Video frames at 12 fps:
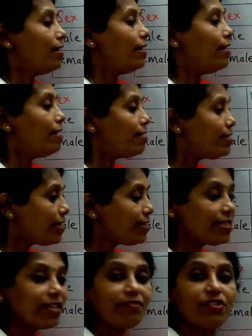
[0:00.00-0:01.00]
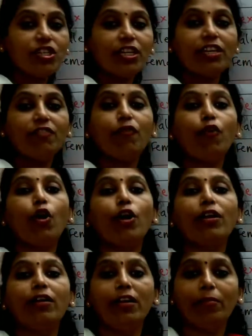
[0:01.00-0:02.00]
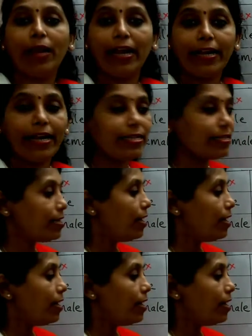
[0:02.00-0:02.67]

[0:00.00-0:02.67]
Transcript: recessive gene for colorblindness.